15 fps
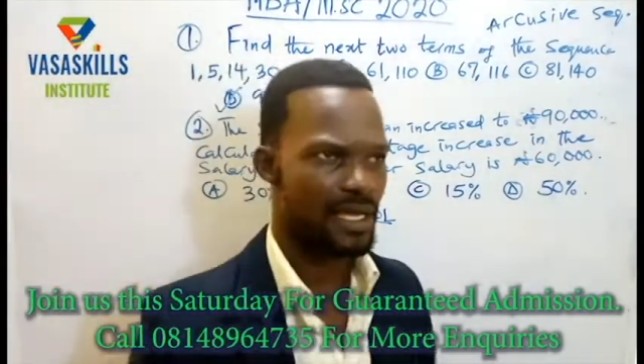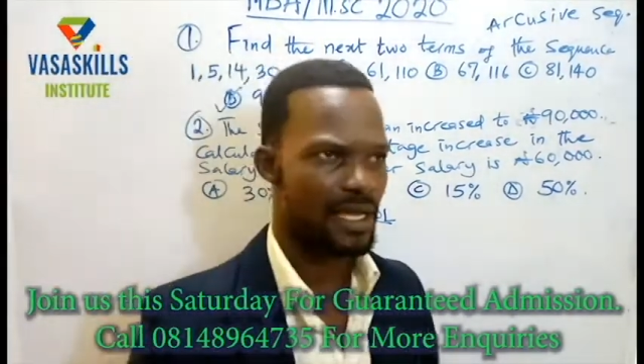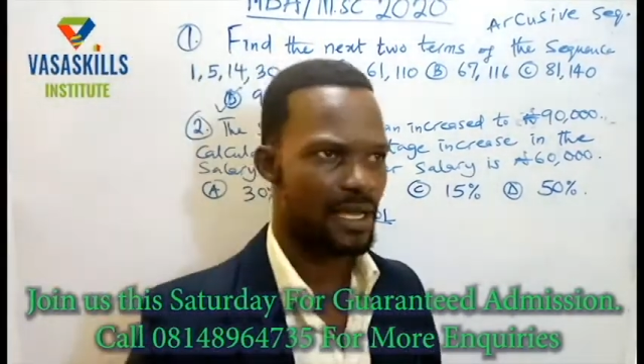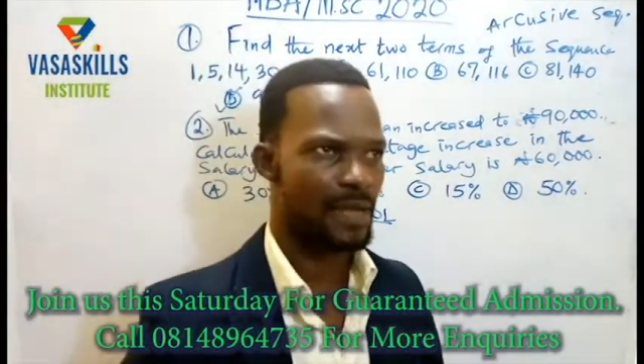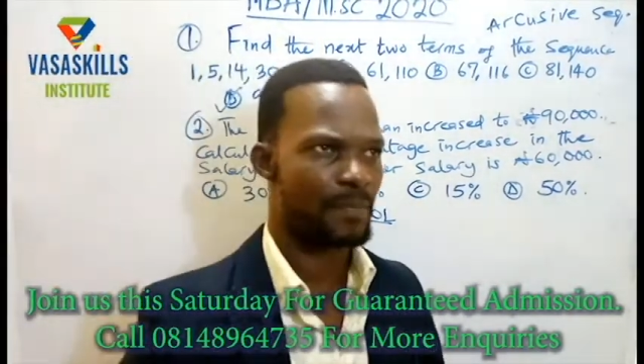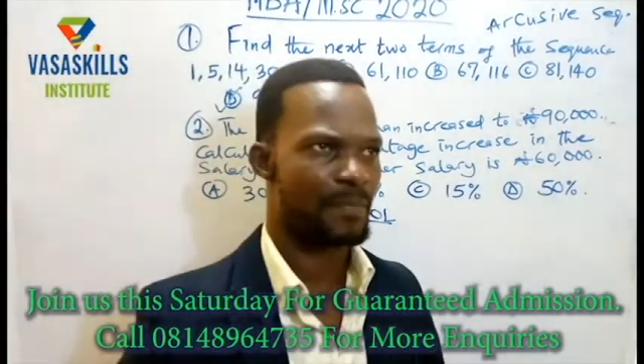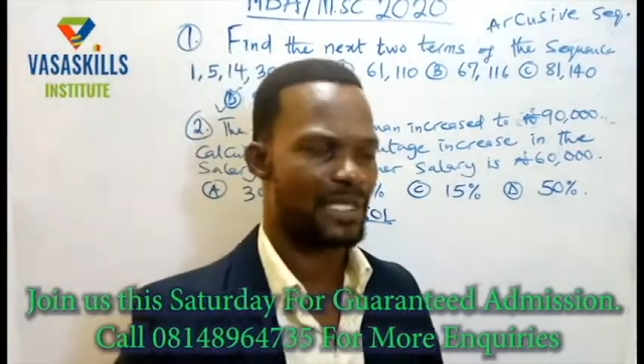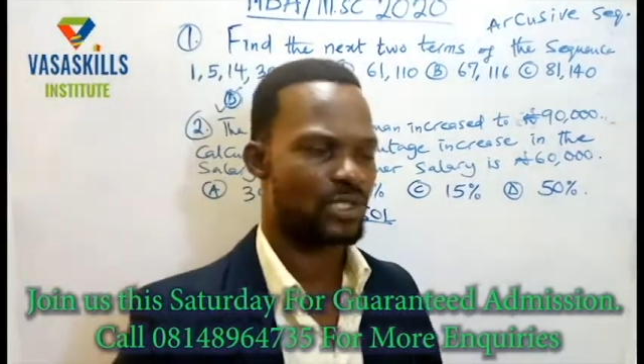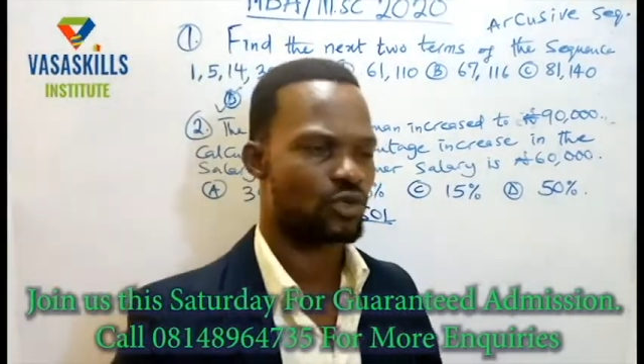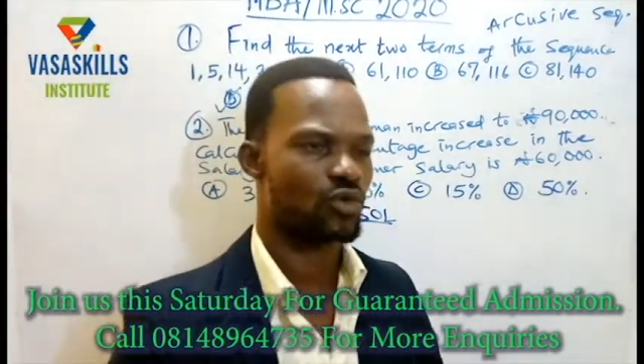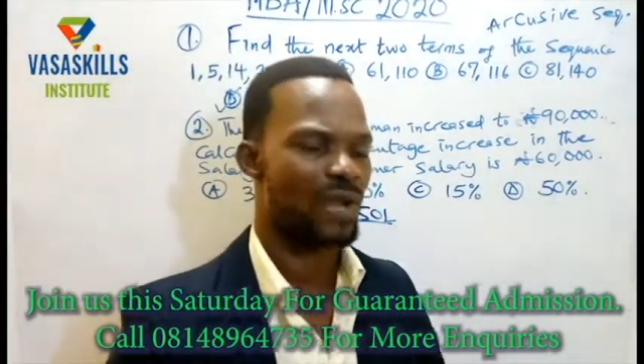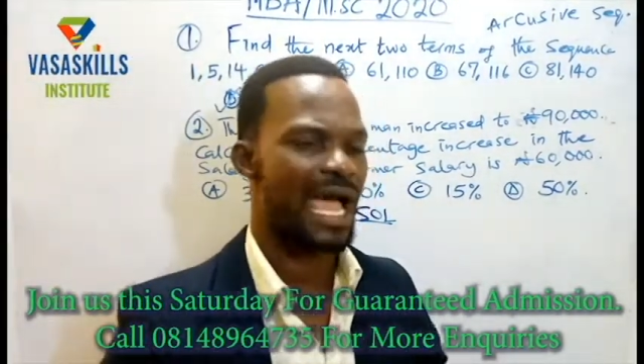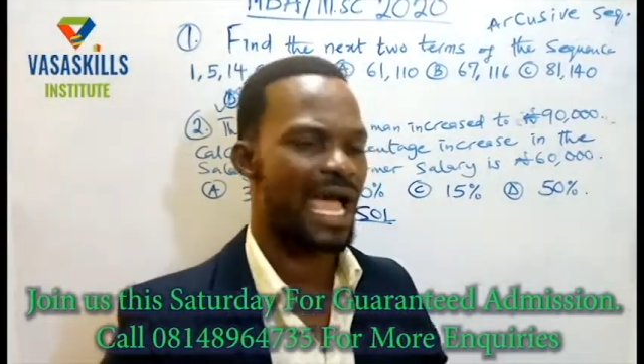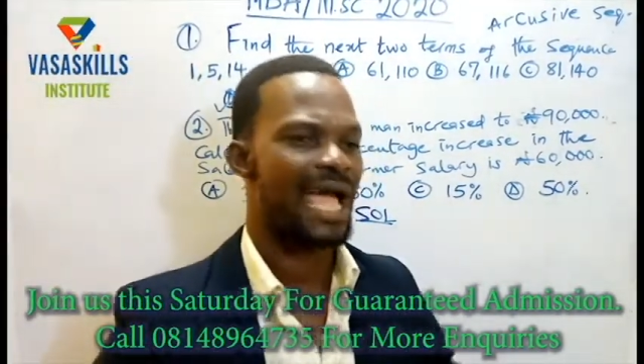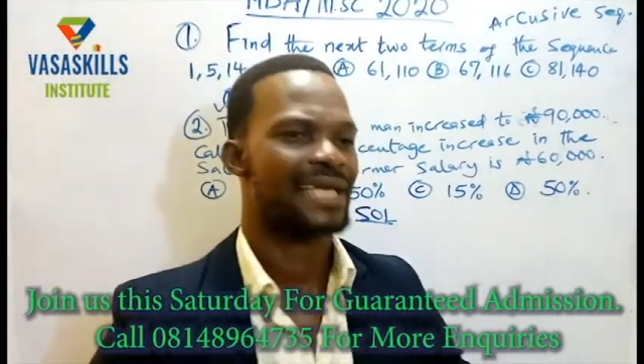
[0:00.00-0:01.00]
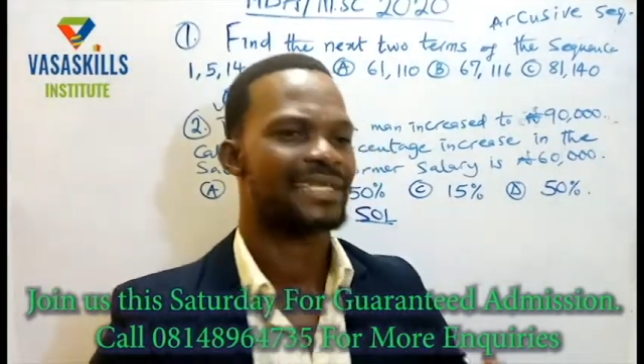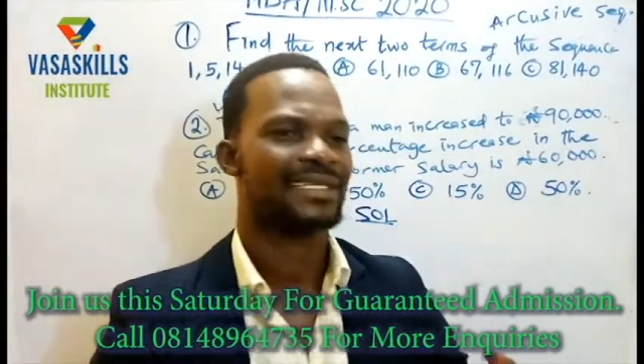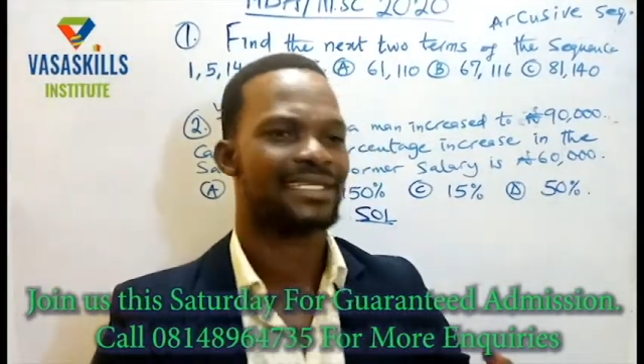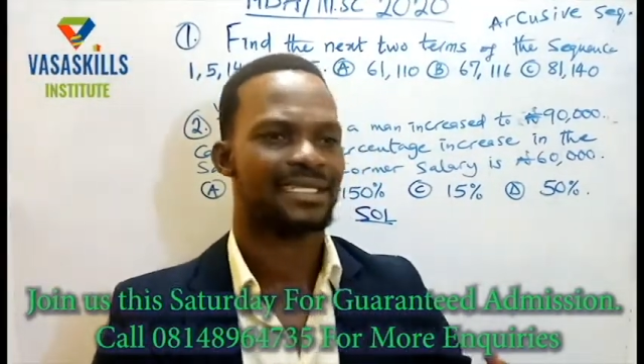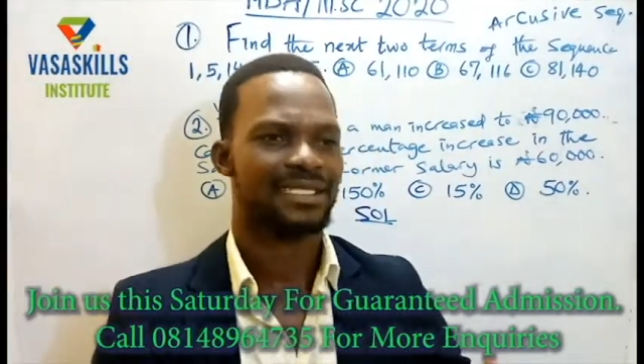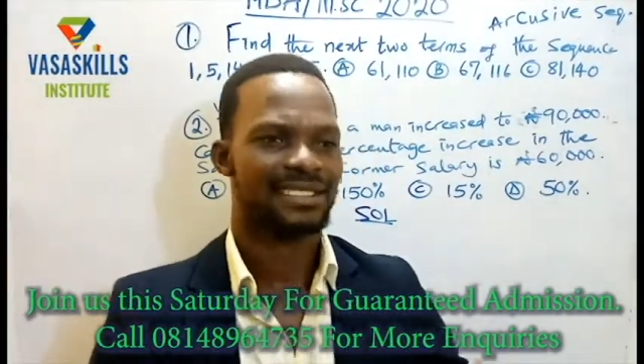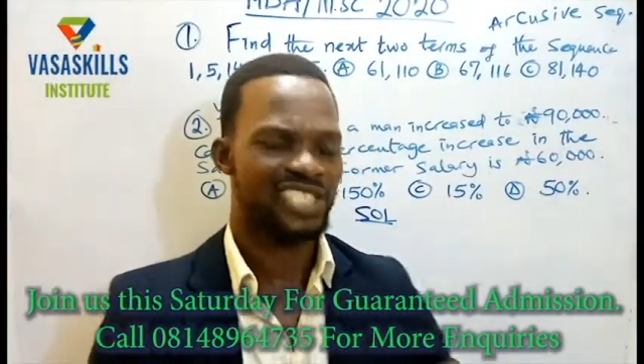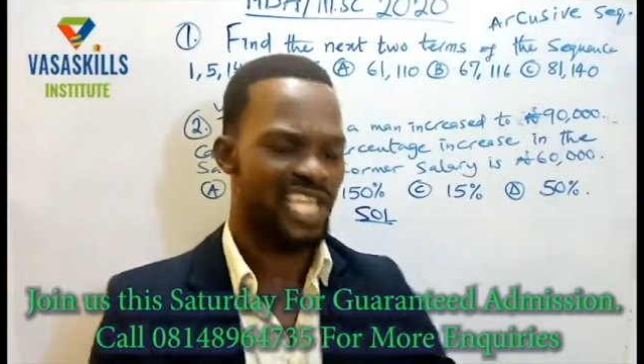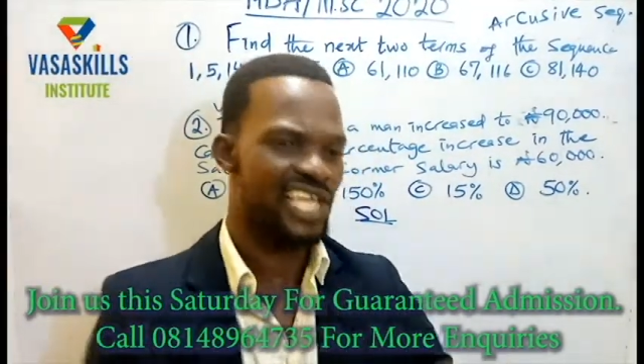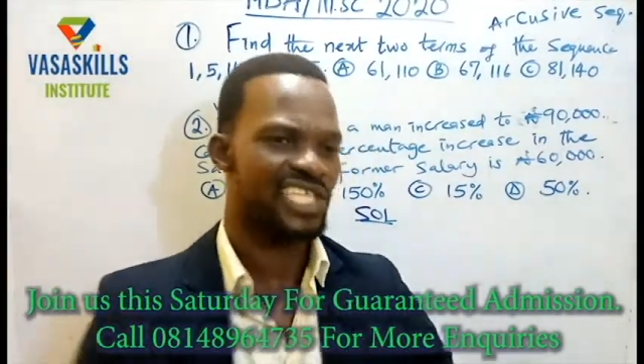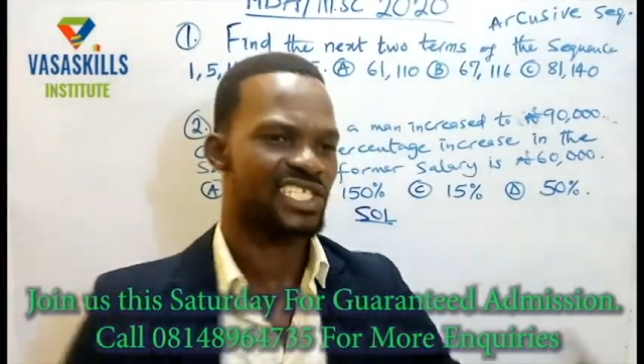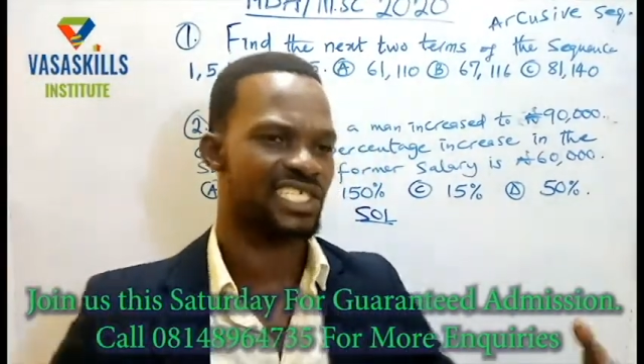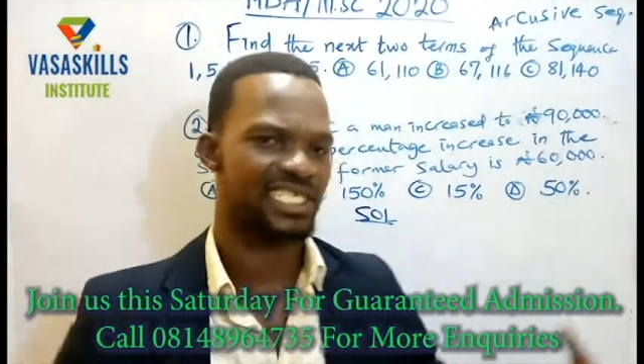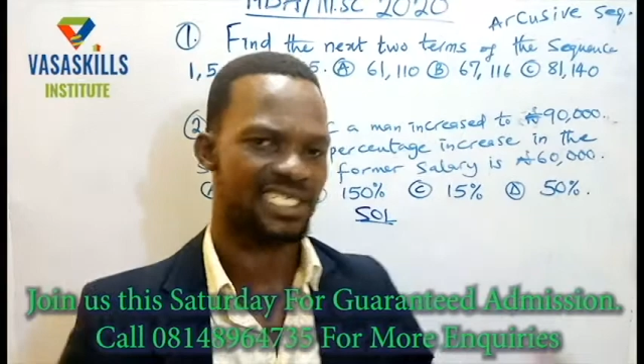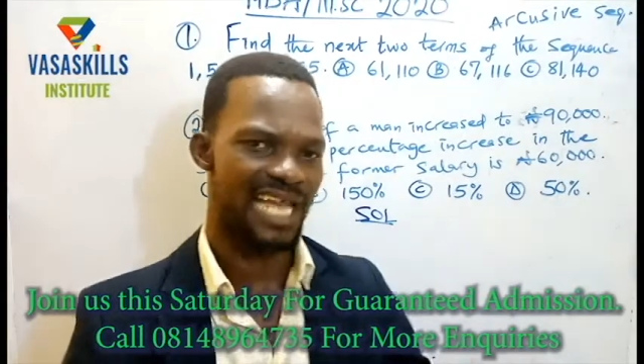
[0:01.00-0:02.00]
A particular change
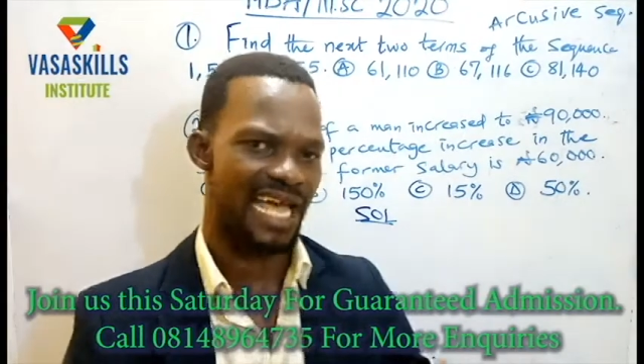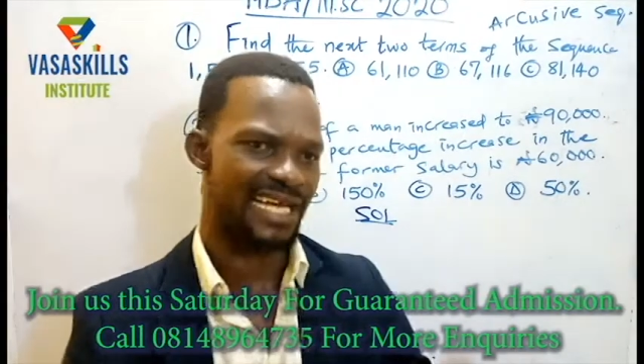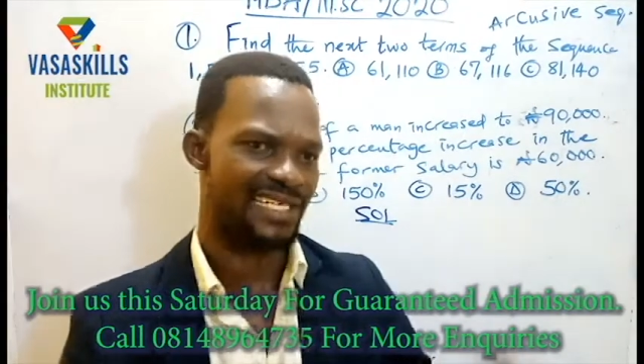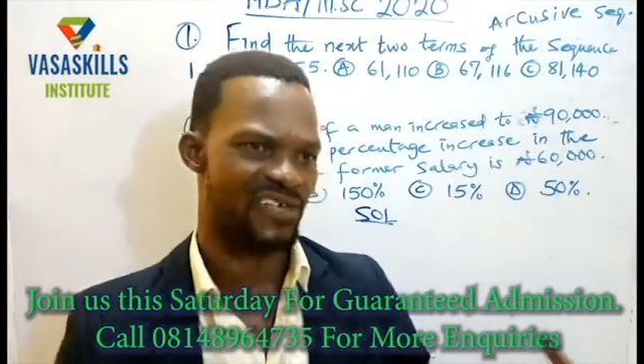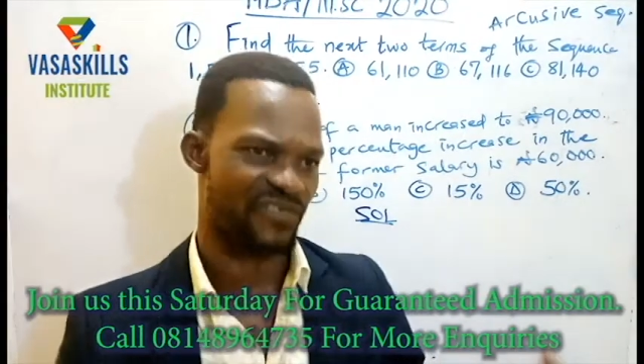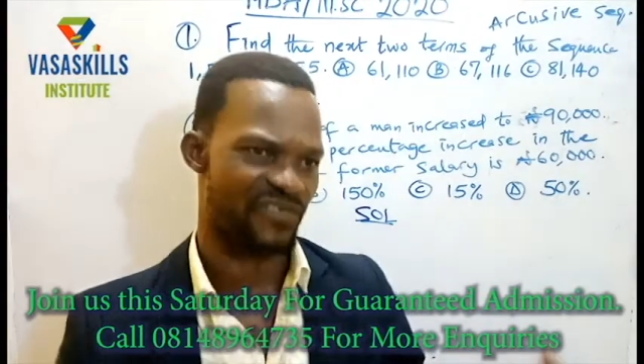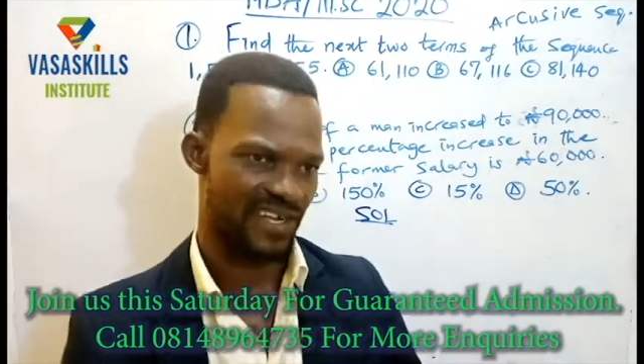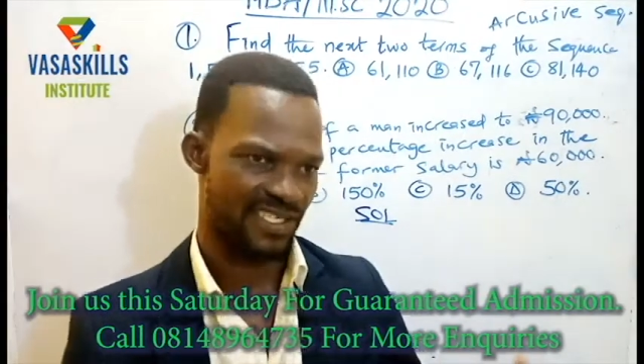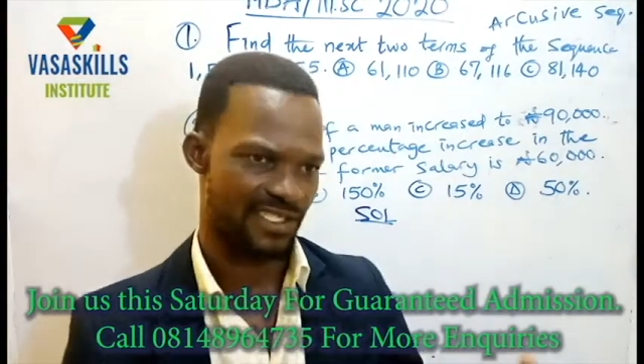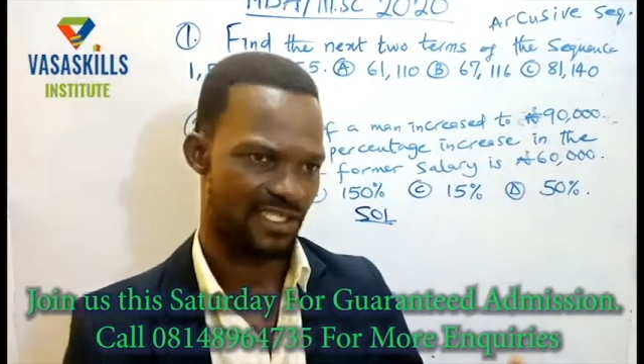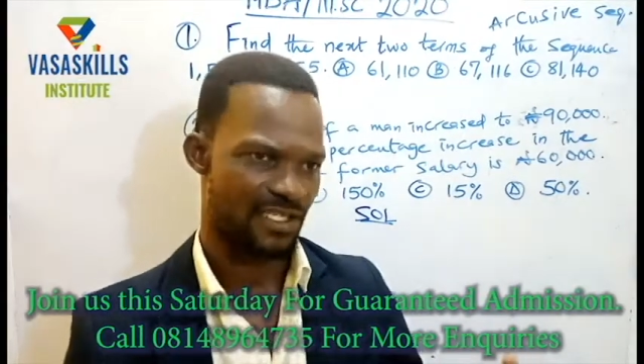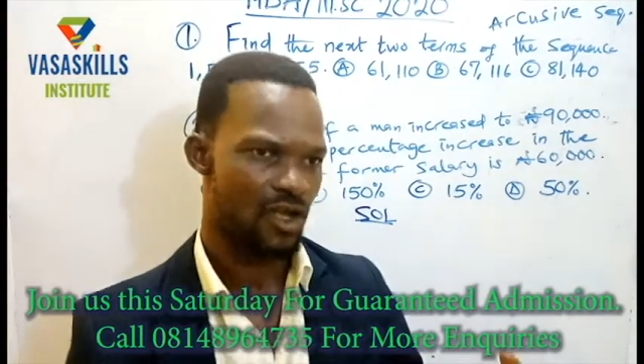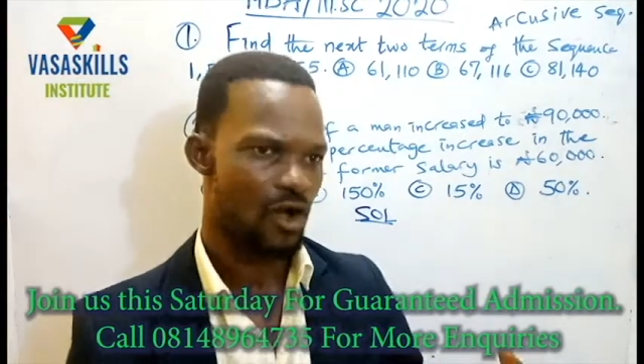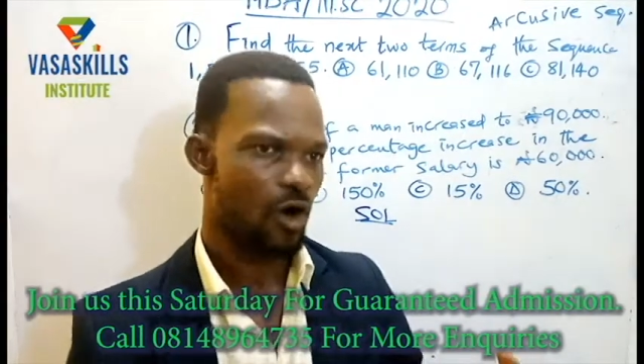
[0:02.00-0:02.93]
in that difference